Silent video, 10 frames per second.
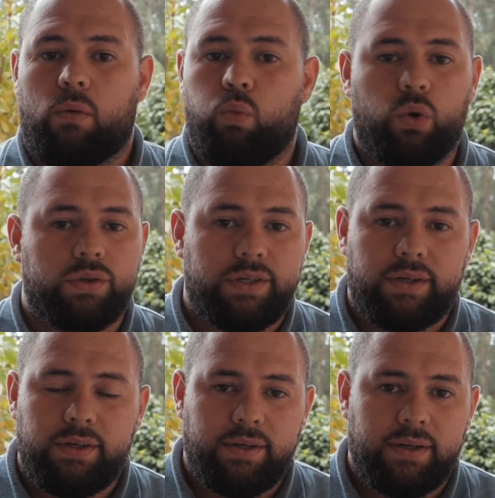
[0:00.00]

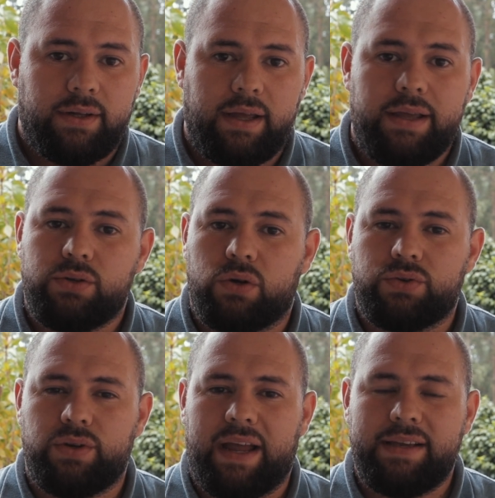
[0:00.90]
water is
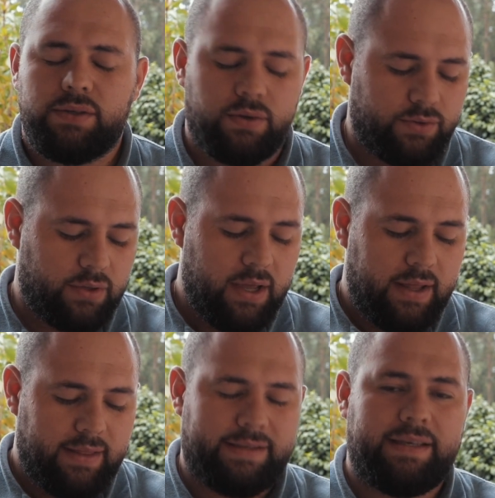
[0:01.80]
also nice, because
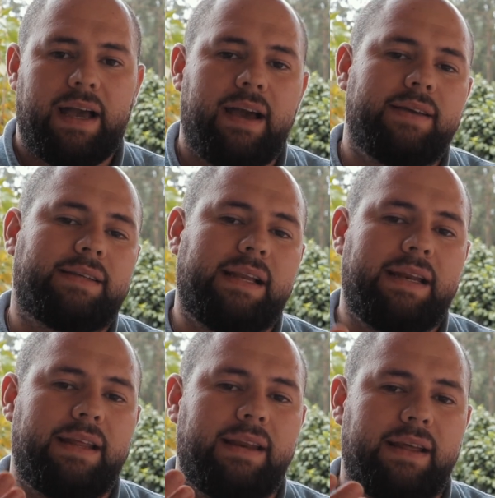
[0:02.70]
the cigar is cleaning,